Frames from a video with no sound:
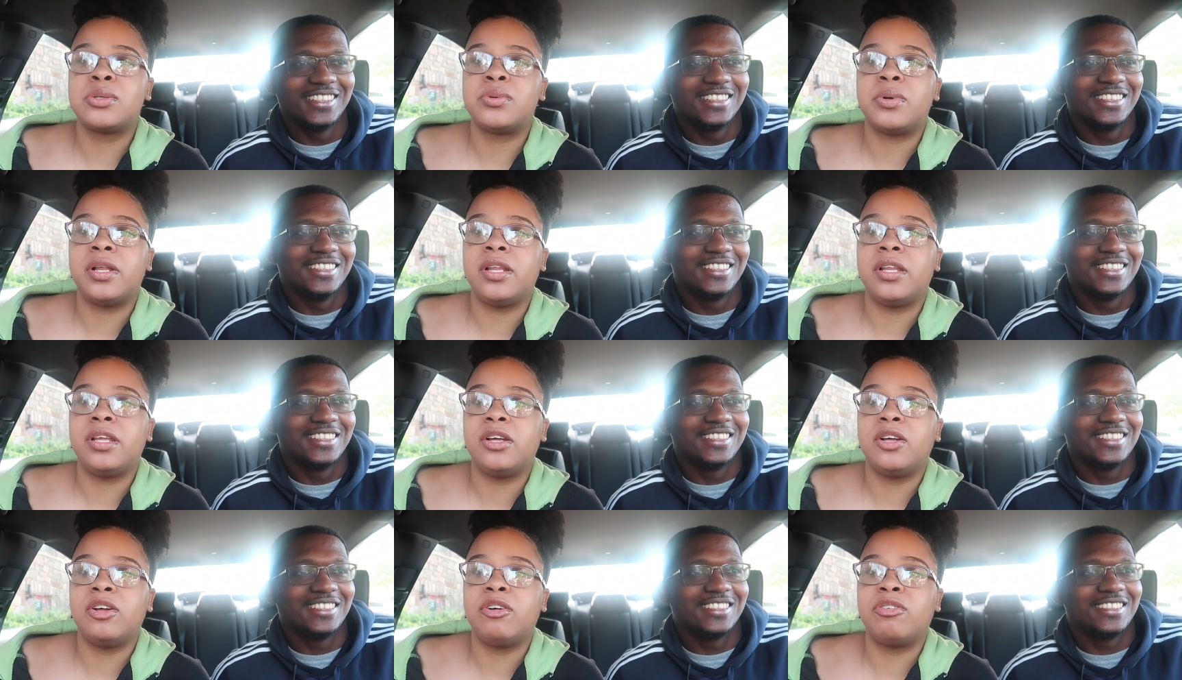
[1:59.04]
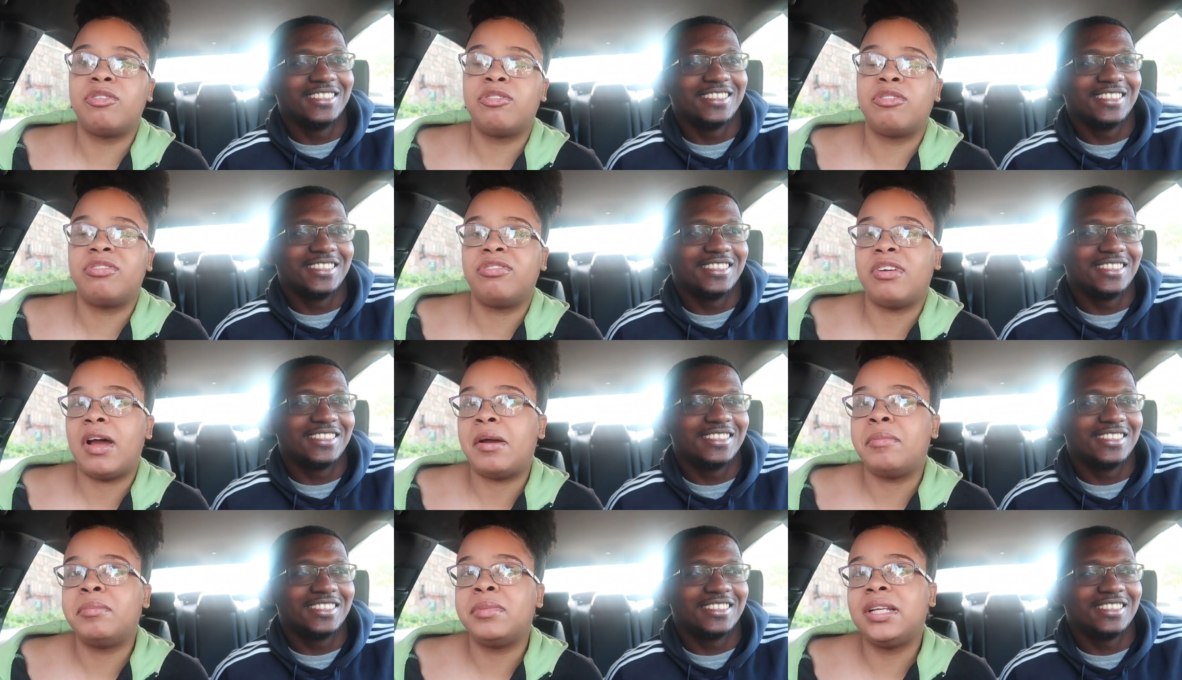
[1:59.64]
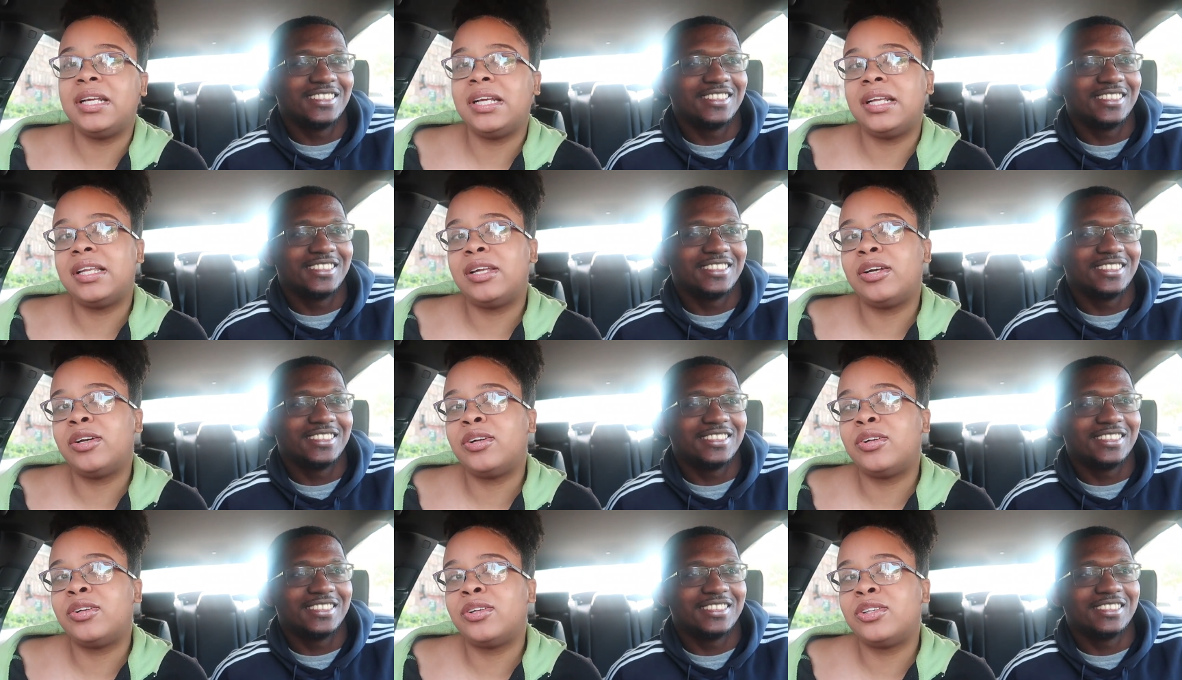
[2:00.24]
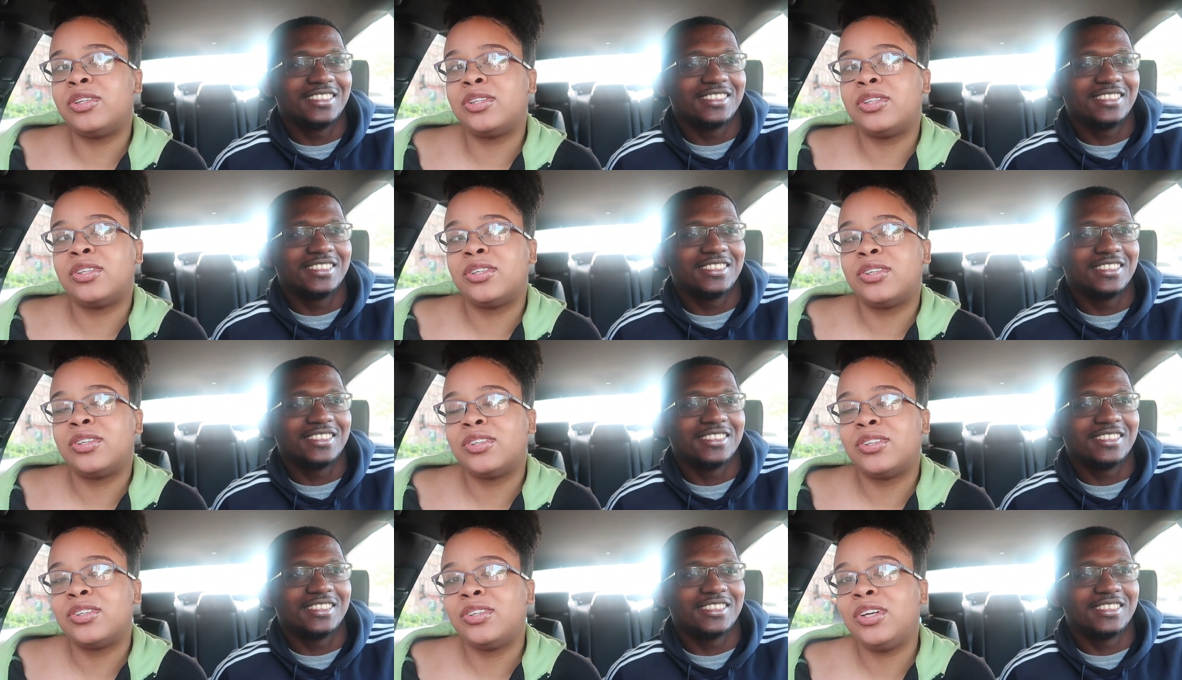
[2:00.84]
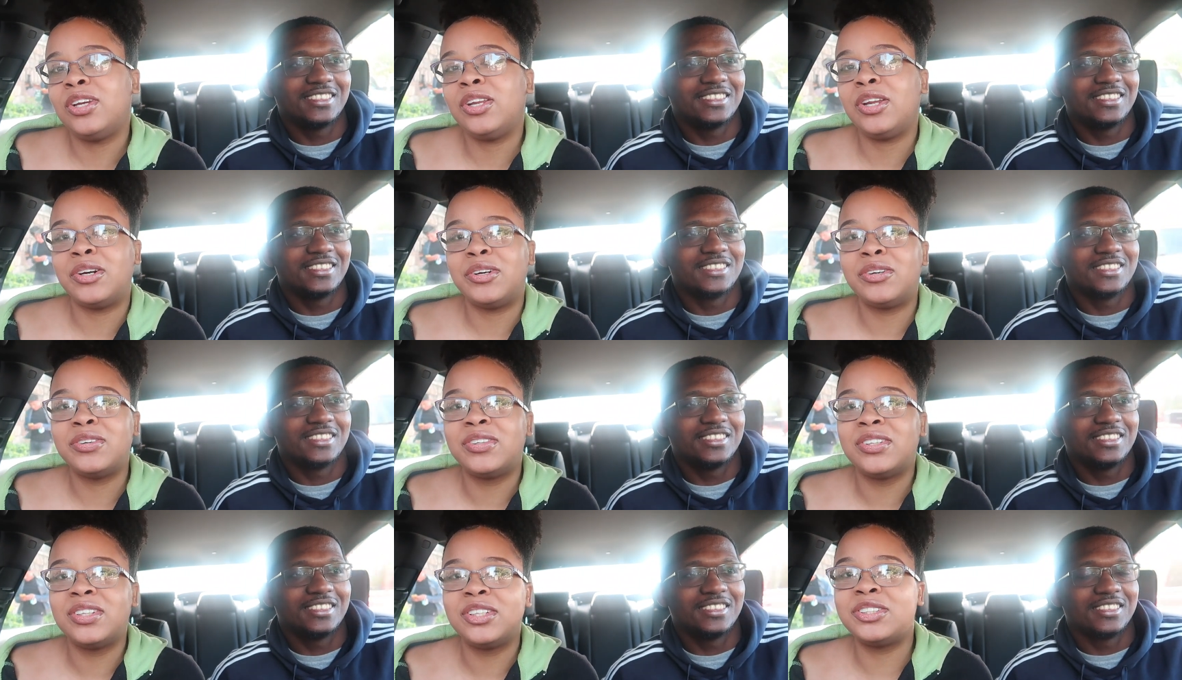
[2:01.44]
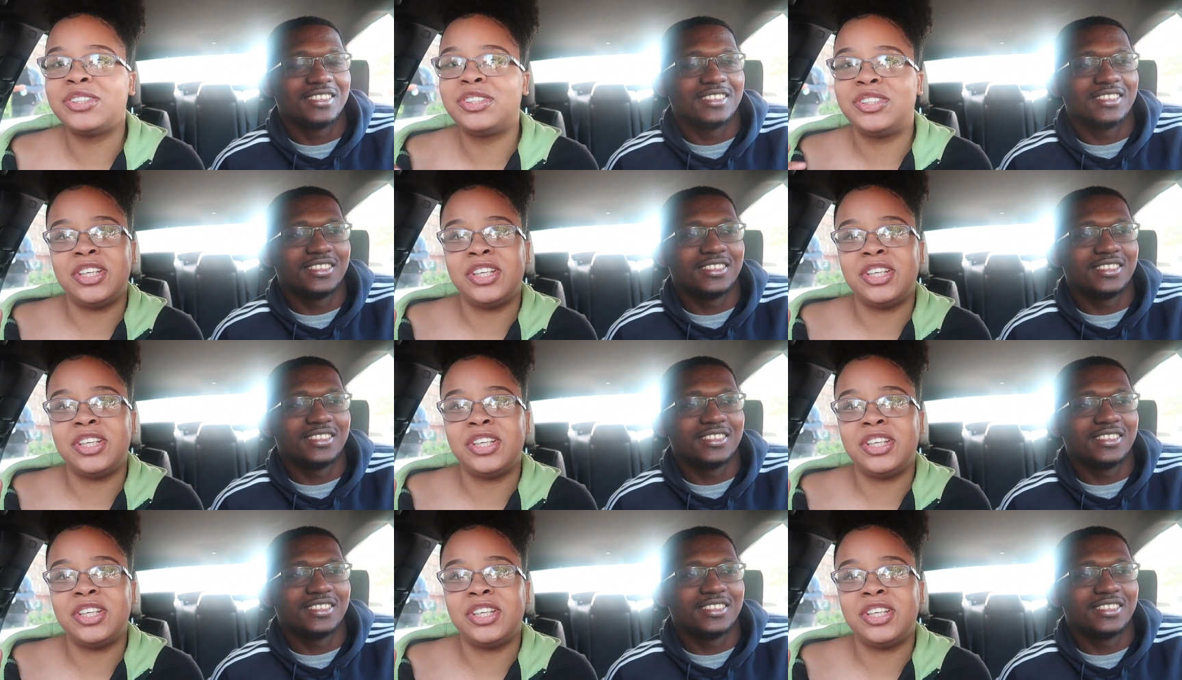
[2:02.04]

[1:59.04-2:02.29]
Speaker 1: to a little family little you know little